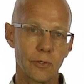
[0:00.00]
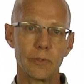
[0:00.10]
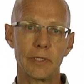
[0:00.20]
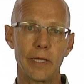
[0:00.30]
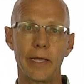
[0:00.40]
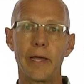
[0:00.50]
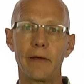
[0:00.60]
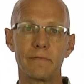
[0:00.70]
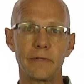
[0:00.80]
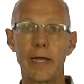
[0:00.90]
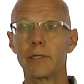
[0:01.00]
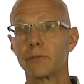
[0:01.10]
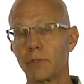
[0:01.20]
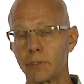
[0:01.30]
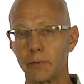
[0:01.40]
only they have
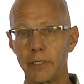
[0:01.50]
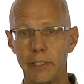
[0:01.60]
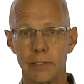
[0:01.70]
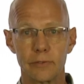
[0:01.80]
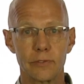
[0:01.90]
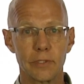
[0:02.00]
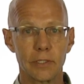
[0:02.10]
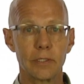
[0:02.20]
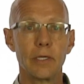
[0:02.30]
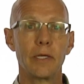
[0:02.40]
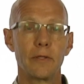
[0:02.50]
natural ingredients, the